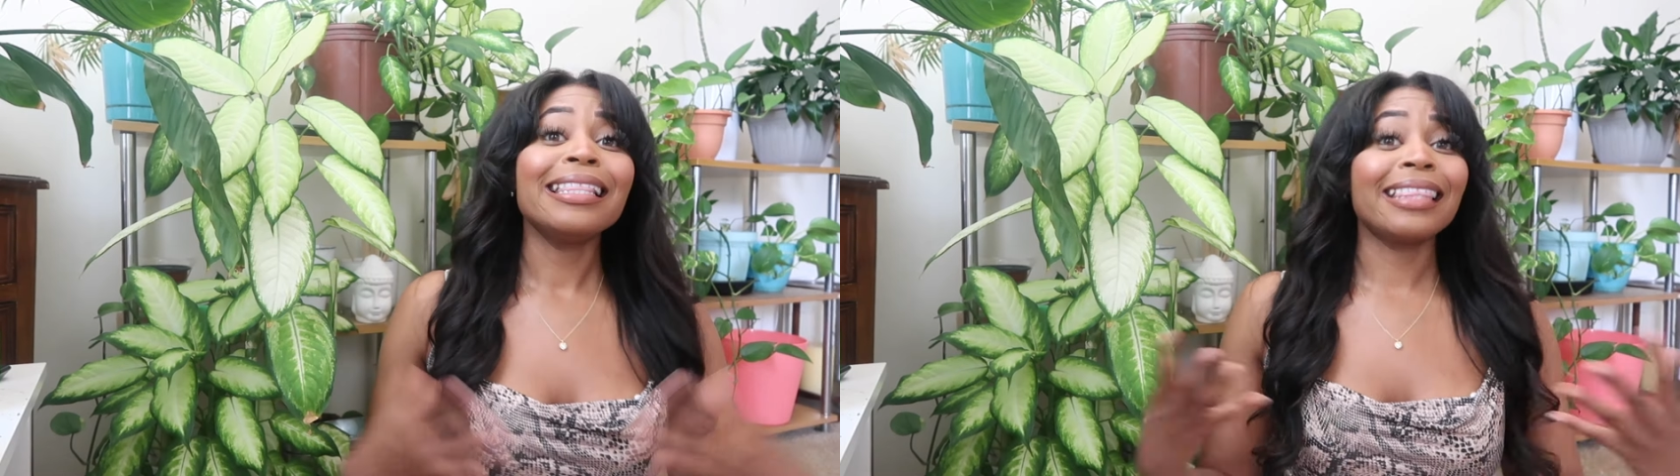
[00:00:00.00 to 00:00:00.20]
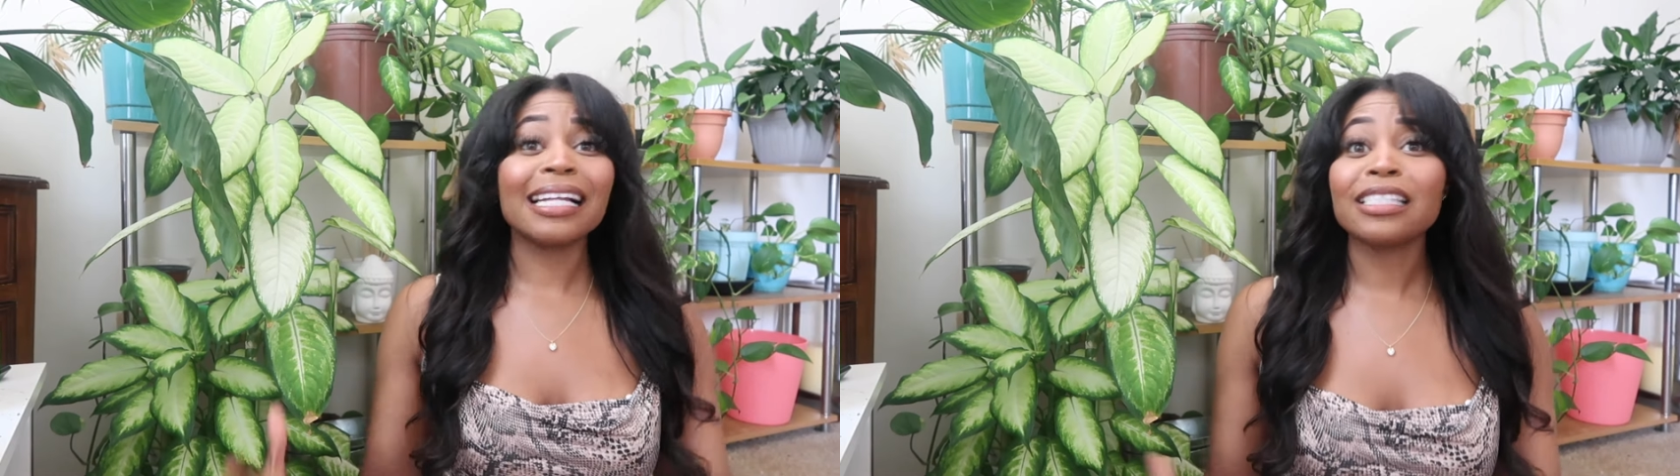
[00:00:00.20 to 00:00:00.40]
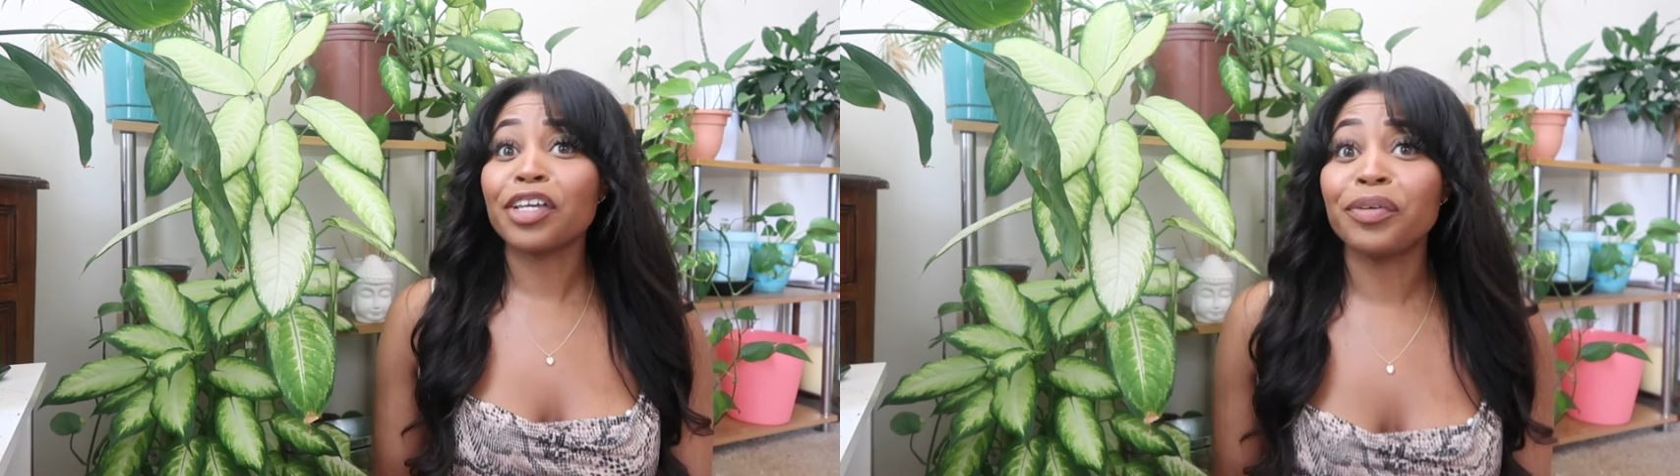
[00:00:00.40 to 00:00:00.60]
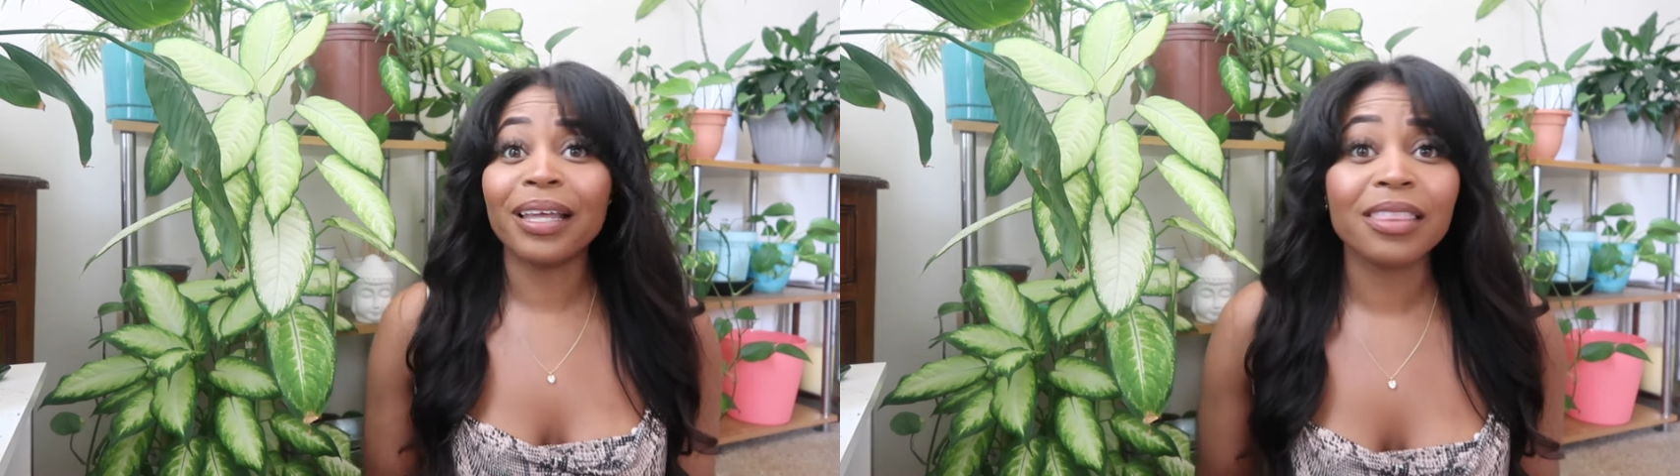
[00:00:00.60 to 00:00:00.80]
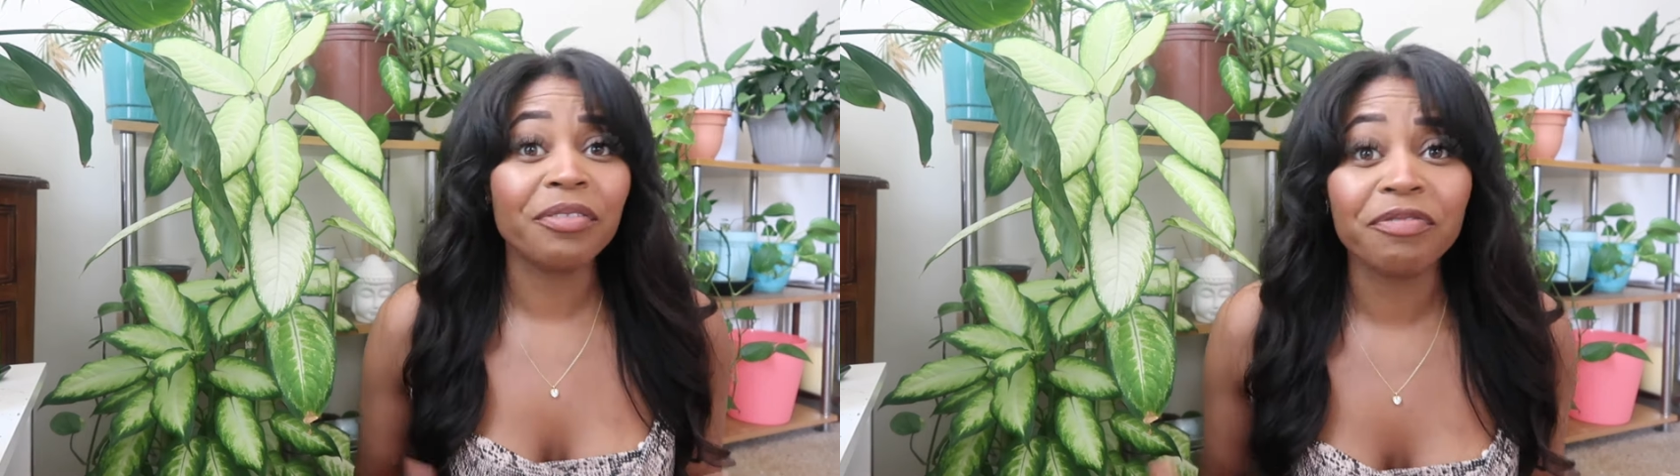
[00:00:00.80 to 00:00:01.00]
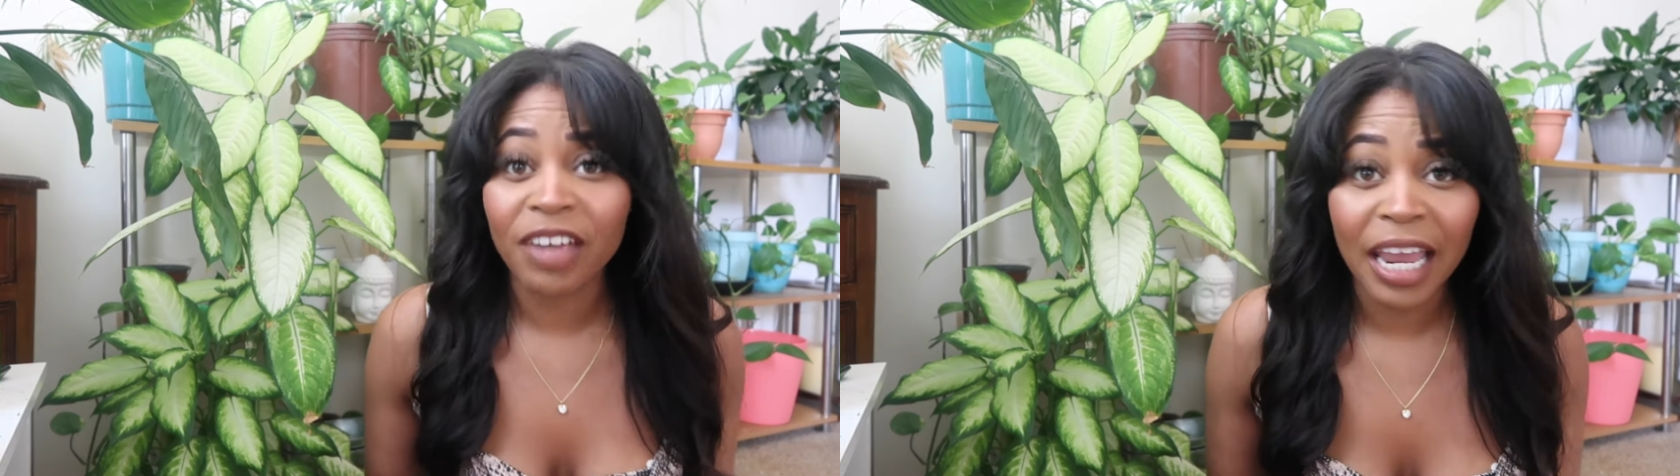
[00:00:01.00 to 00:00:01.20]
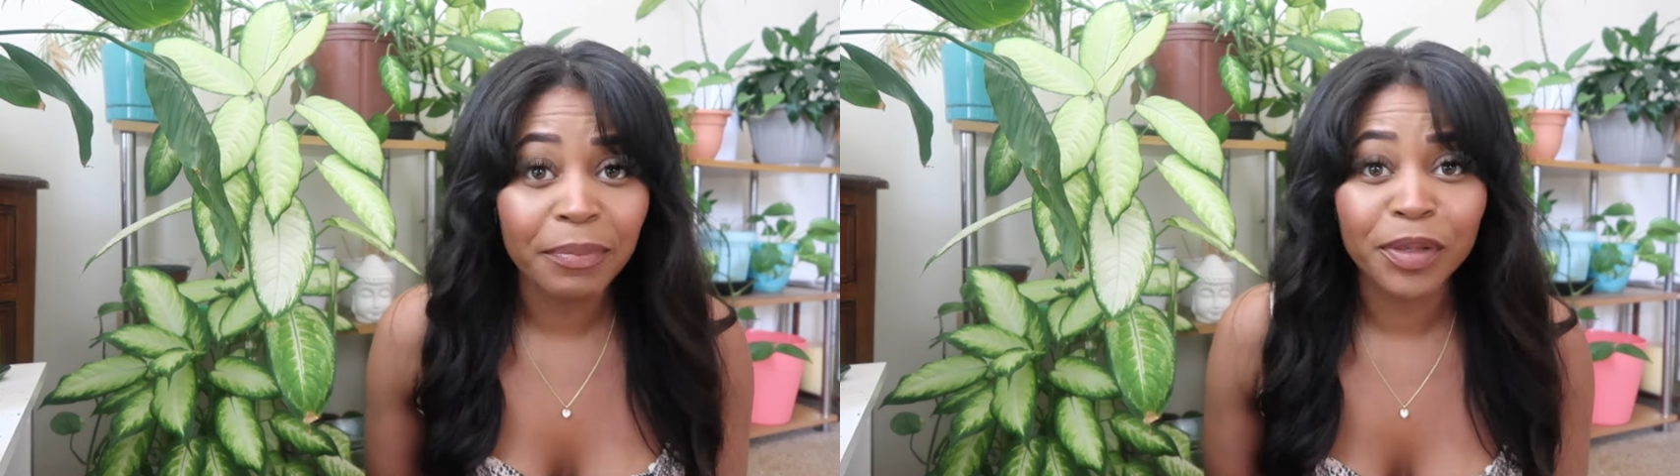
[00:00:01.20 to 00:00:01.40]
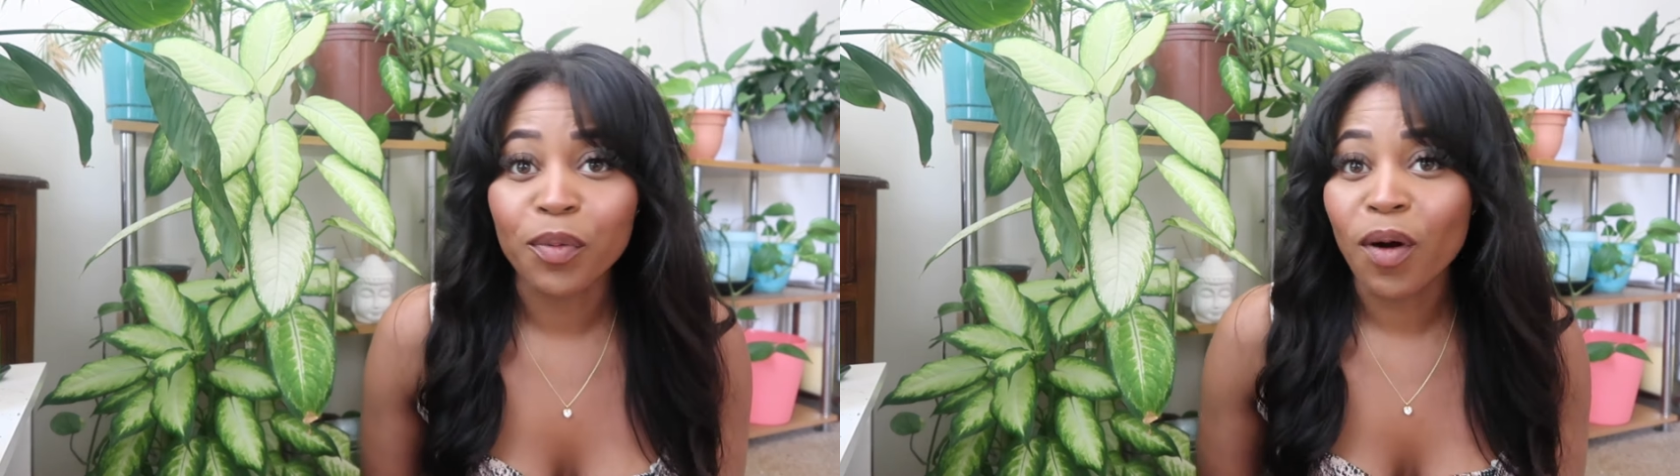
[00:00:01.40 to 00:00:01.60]
That's how you get the
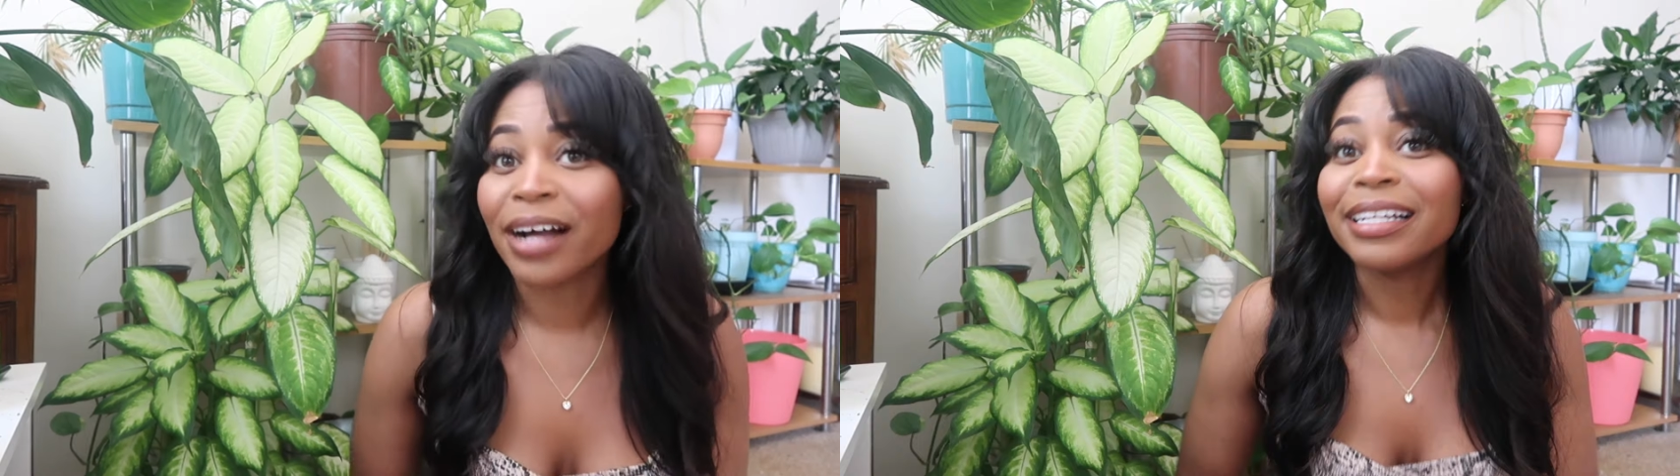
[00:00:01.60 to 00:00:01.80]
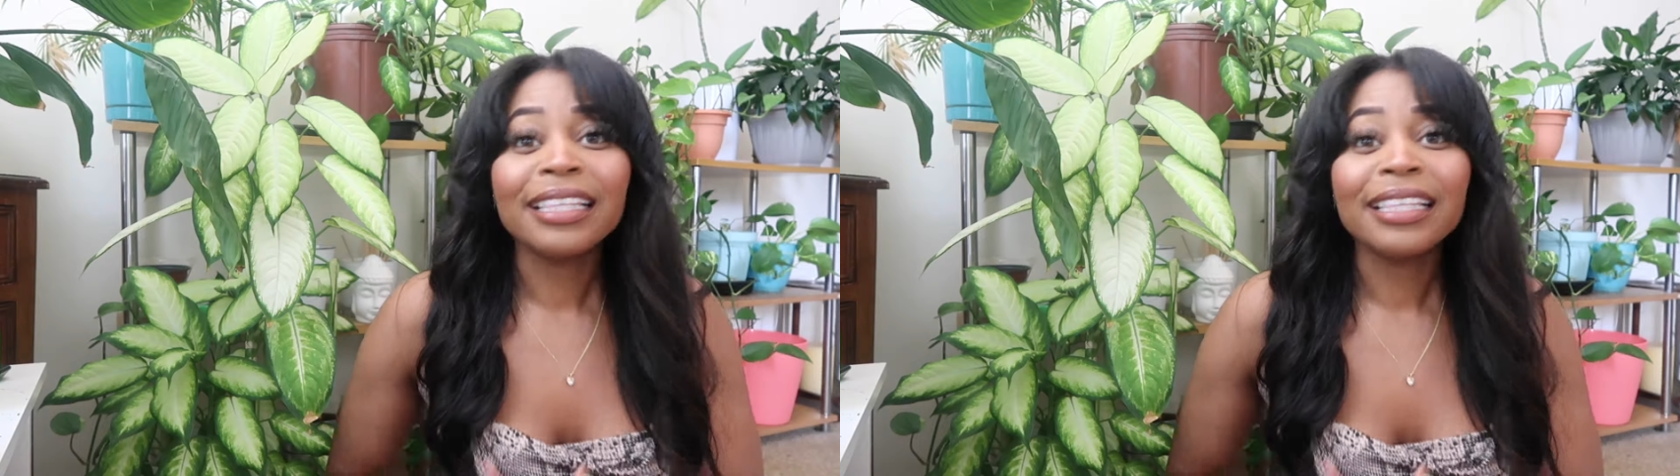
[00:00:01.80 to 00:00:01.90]
fame you want.